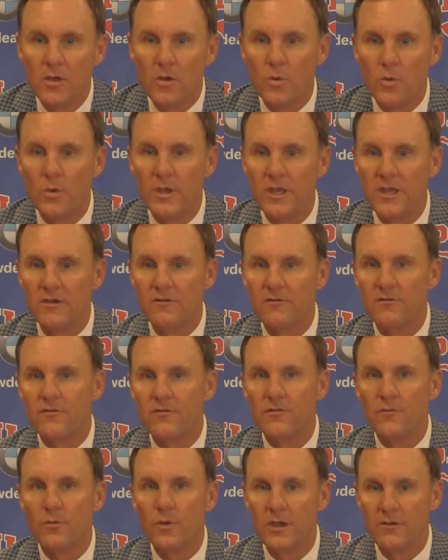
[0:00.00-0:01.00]
we have
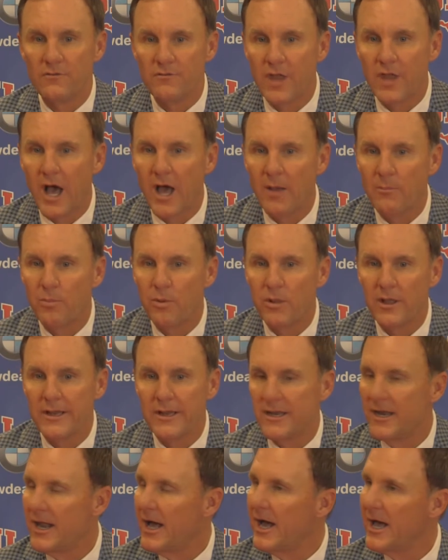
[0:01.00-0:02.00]
we have not played
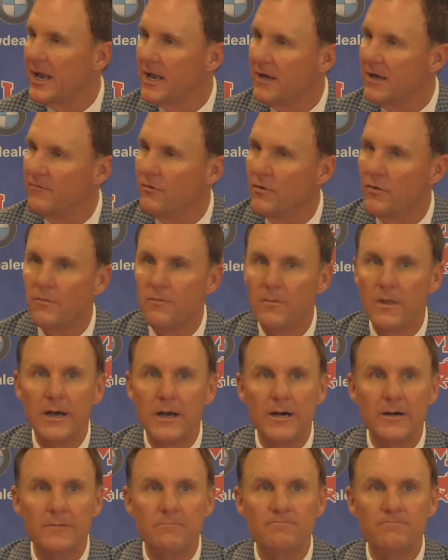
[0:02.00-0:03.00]
at a high level
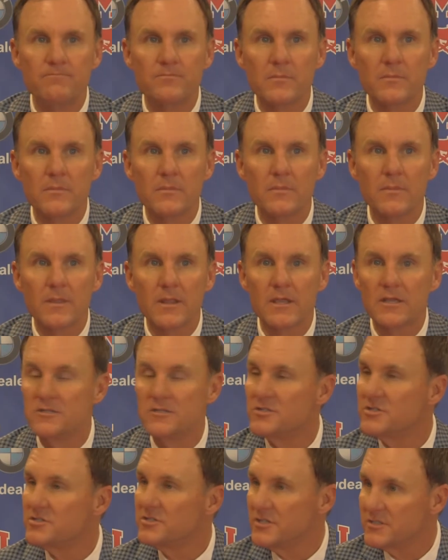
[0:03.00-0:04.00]
um,
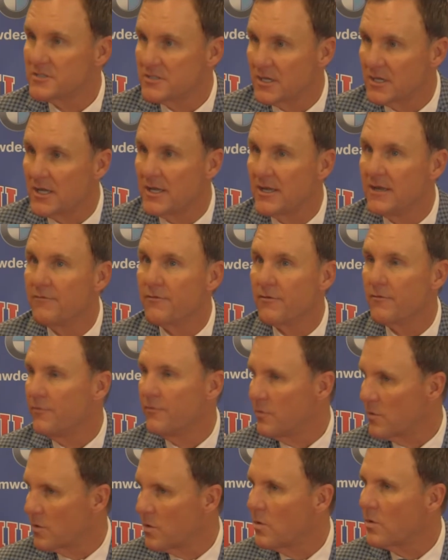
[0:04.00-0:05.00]
consistently for
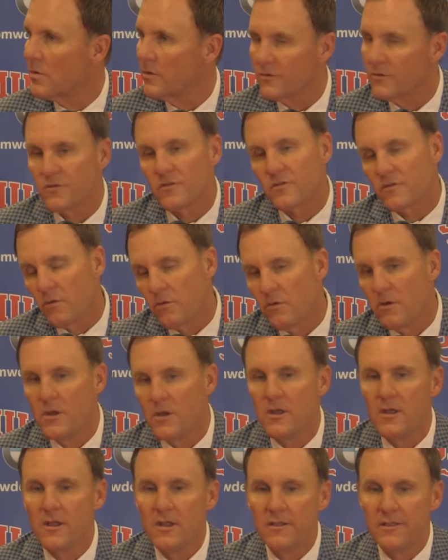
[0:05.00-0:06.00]
four quarters so
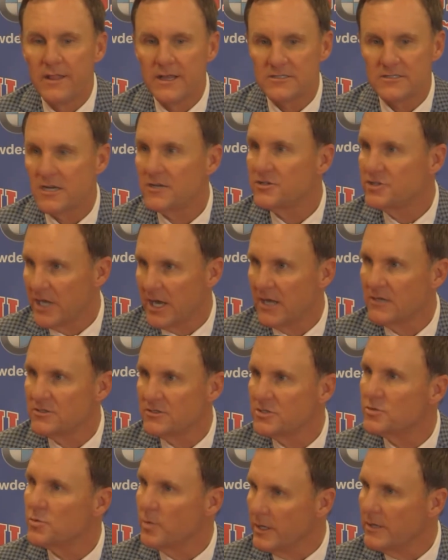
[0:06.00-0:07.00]
that's our challenge
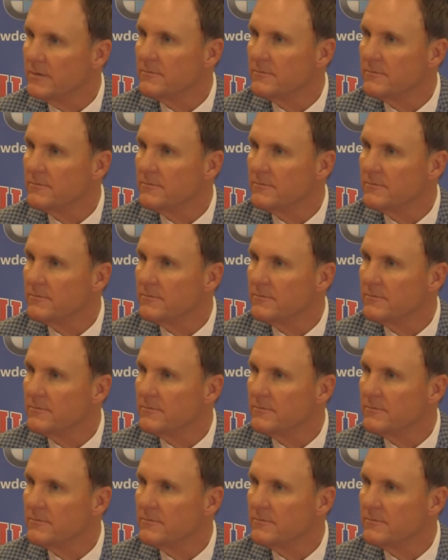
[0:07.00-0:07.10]
this week